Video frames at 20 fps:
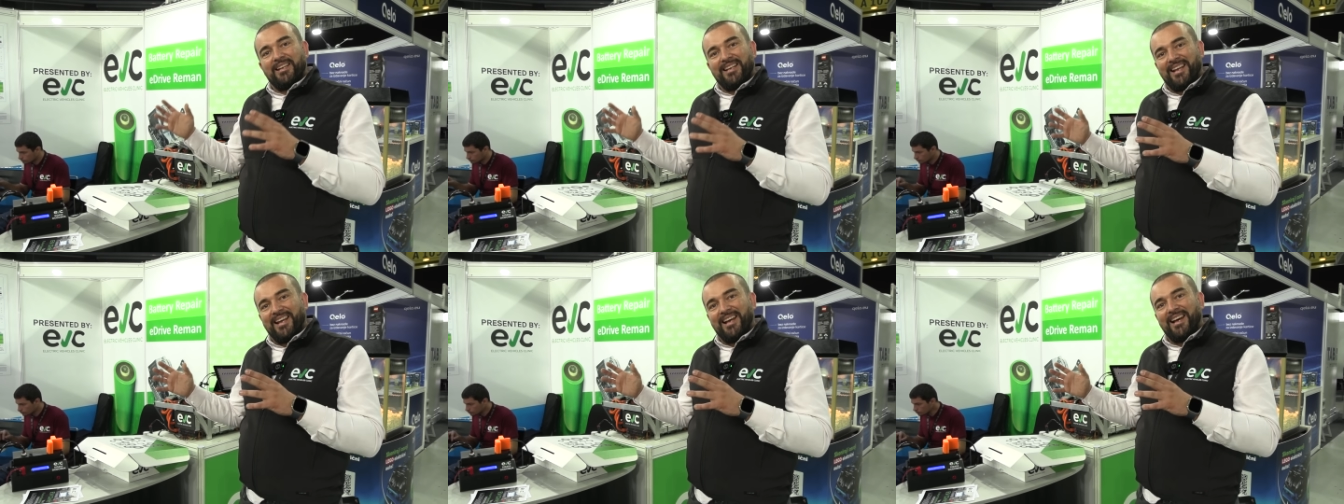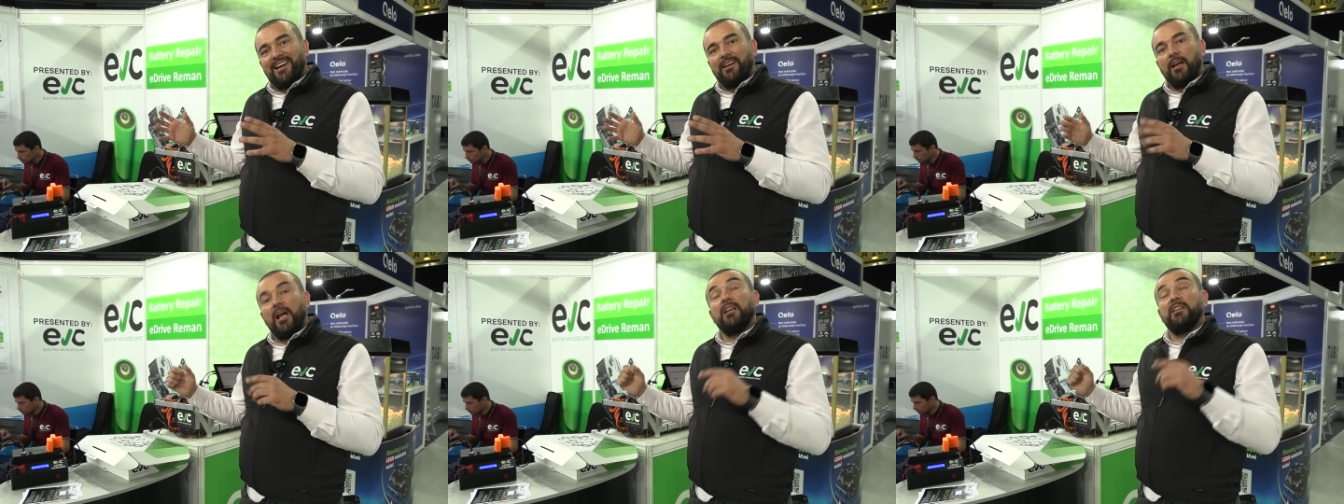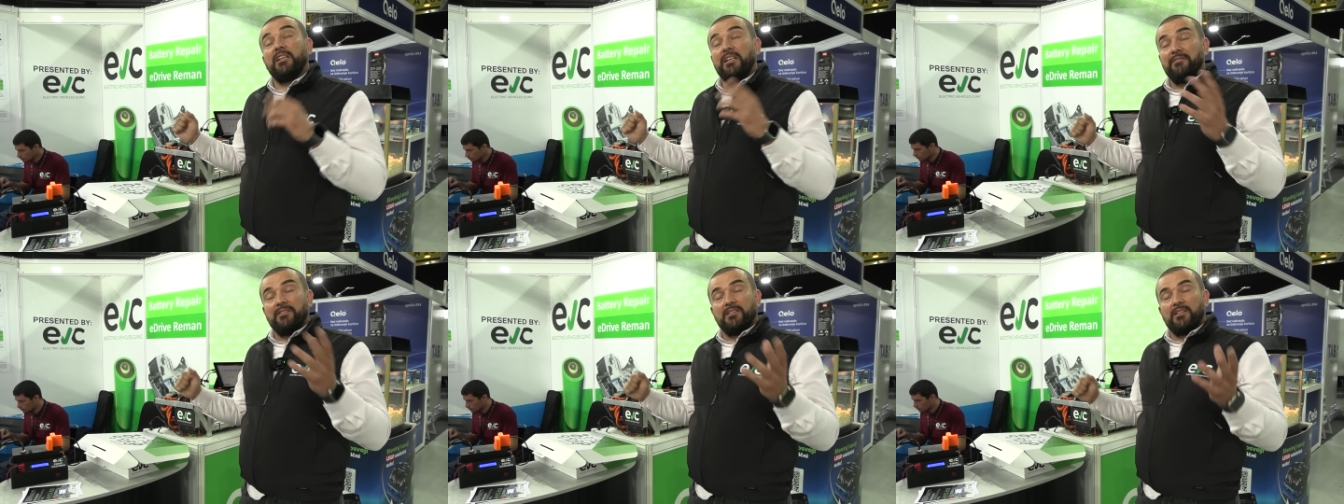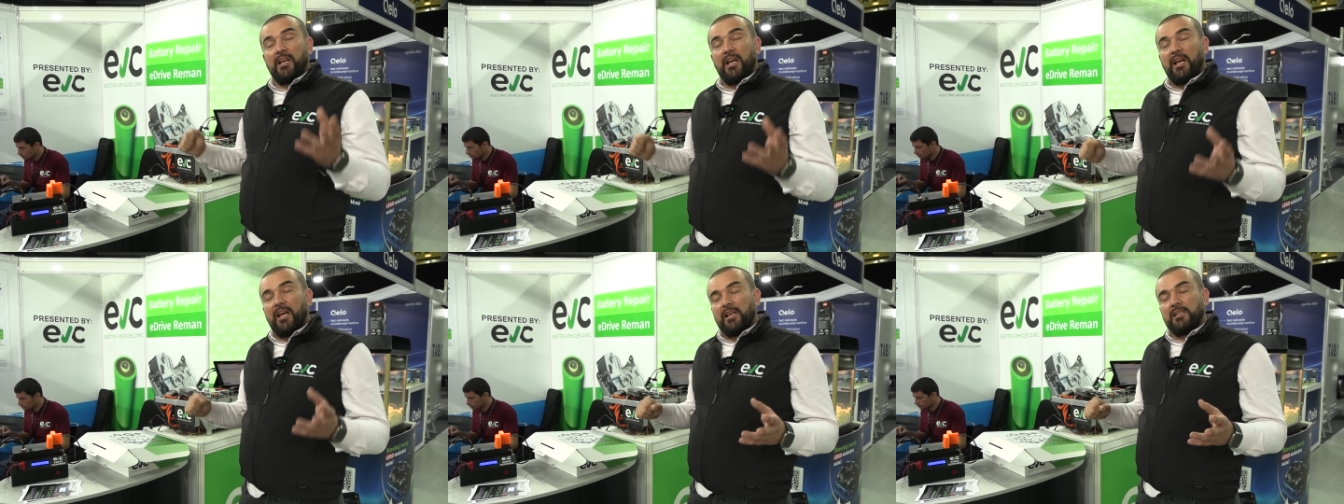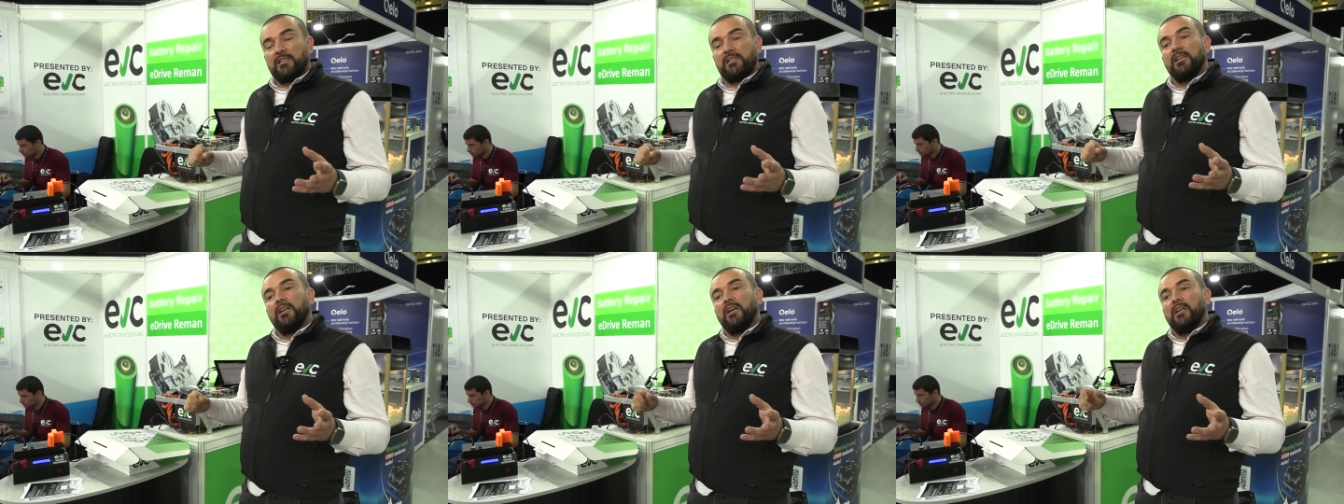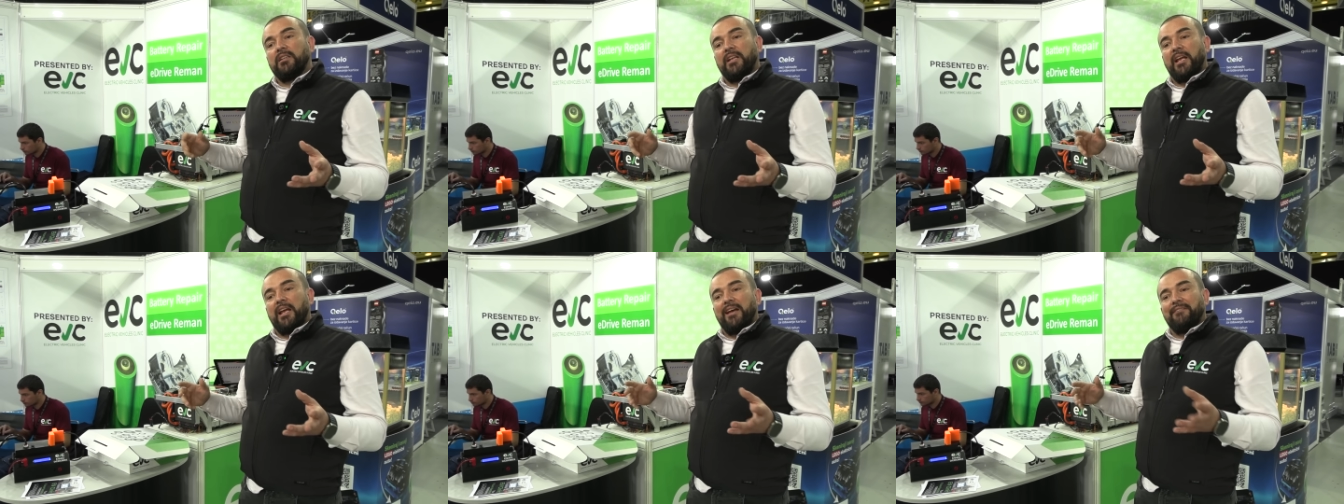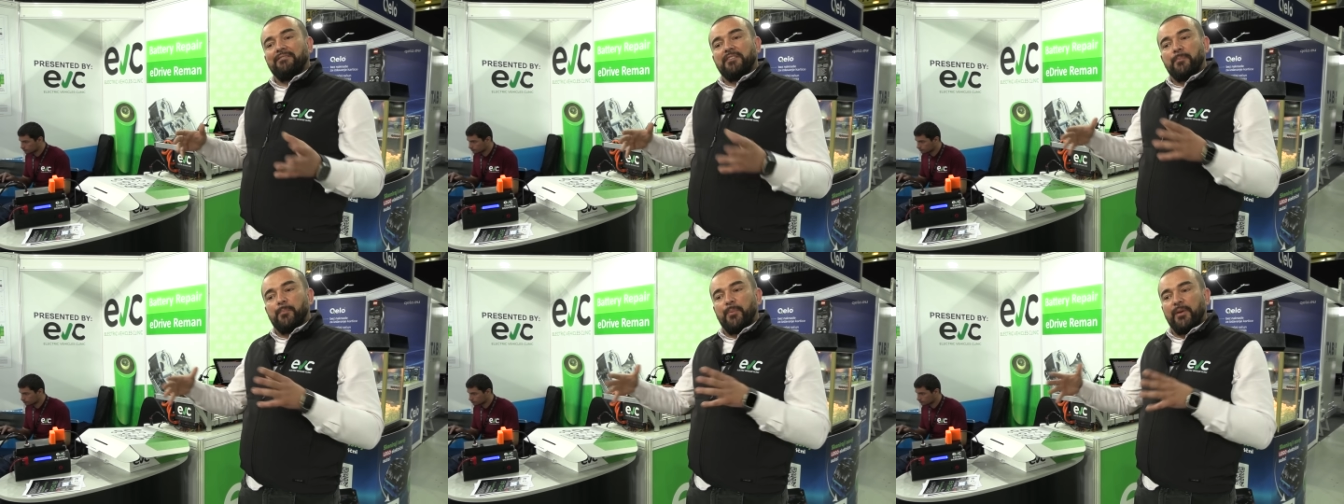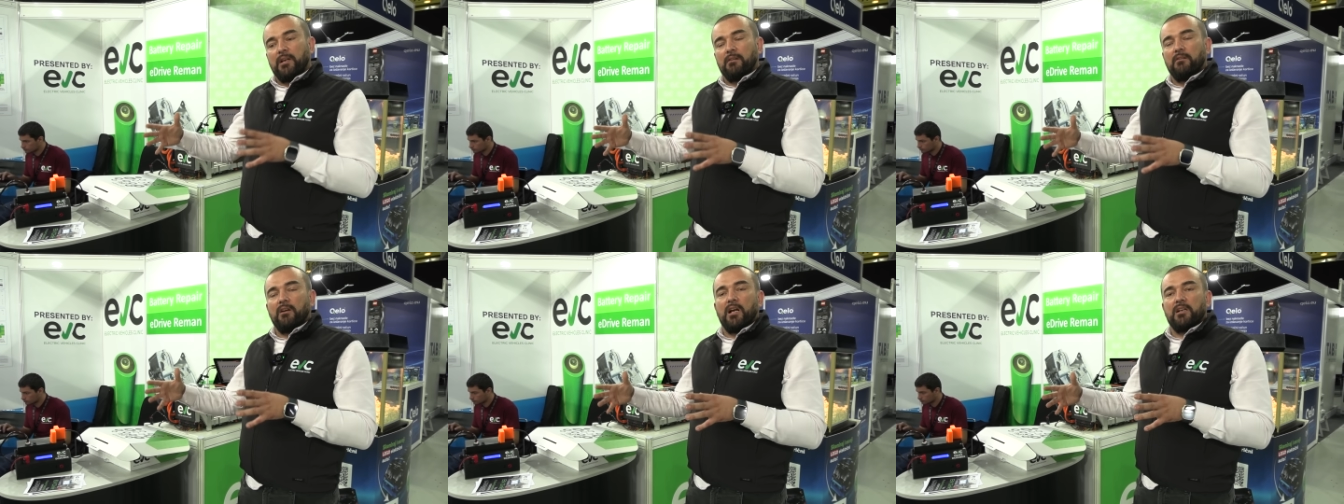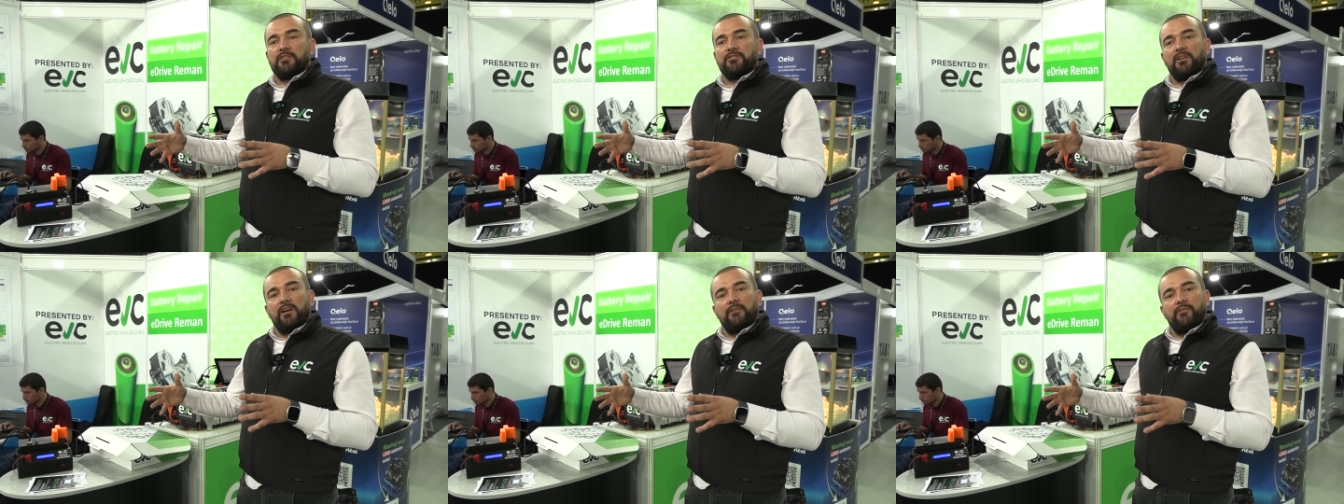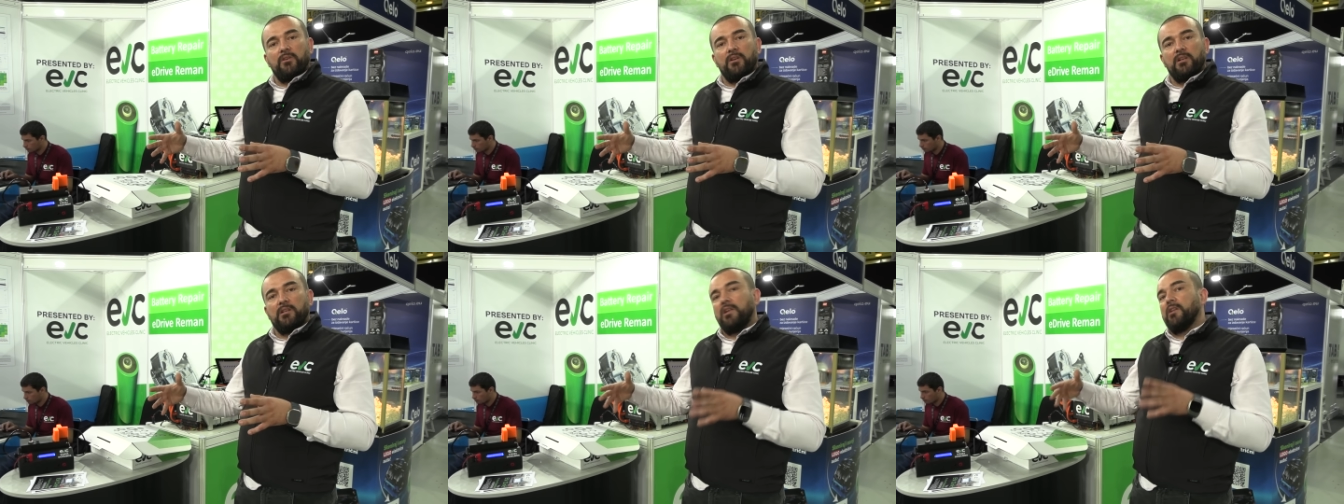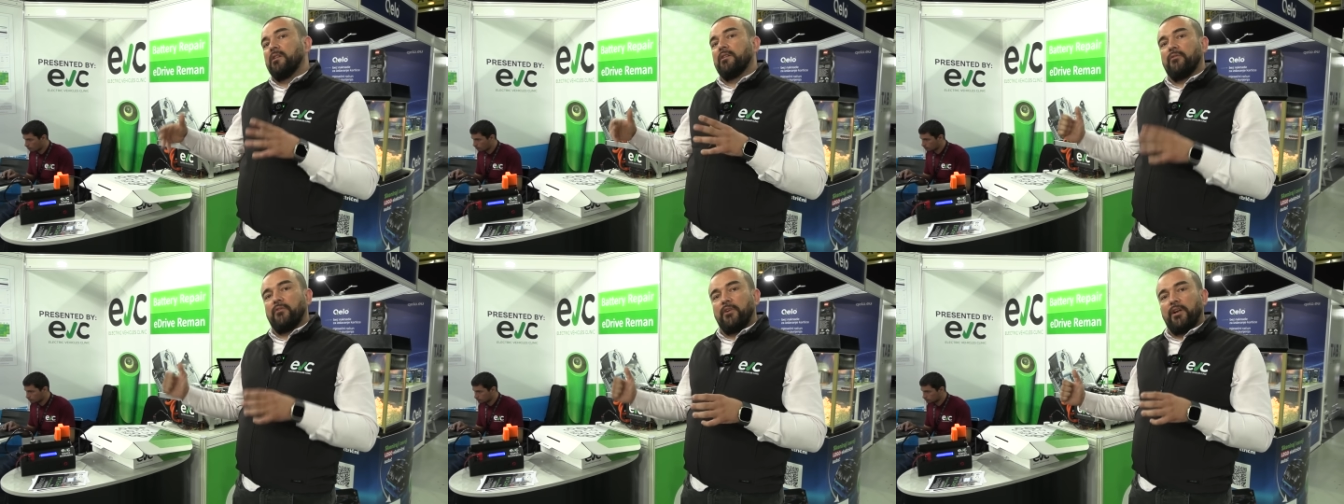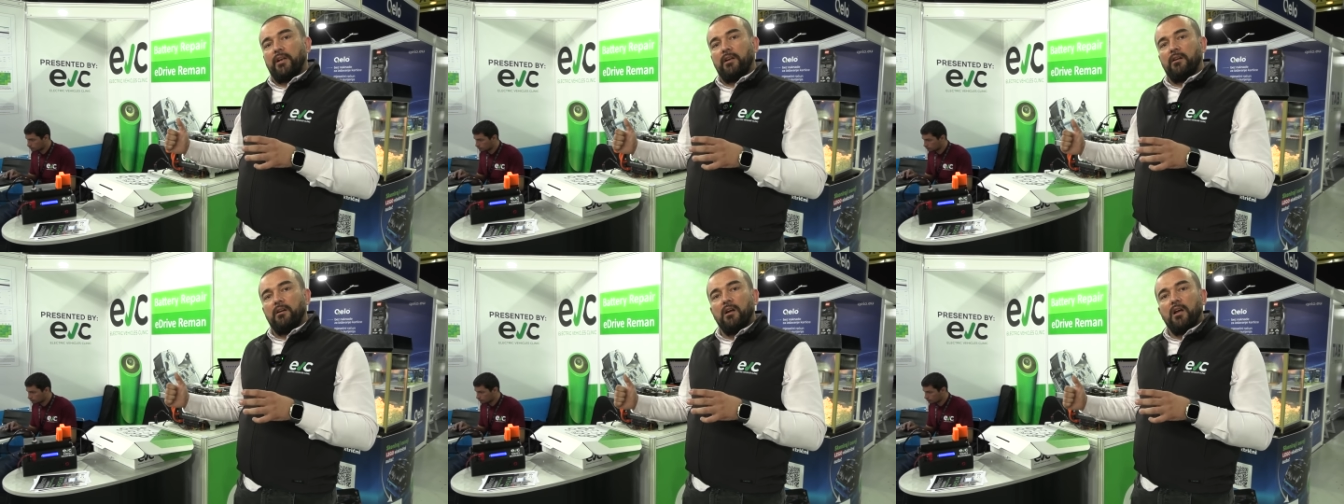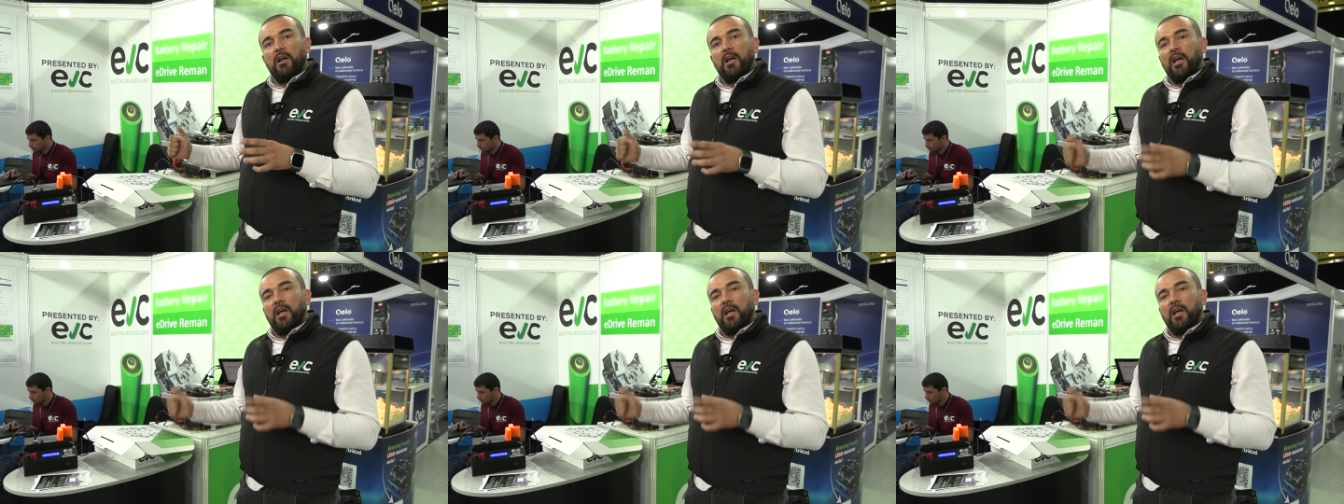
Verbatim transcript: Yeah. yeah, and even the X, they have the big large drive unit in the rear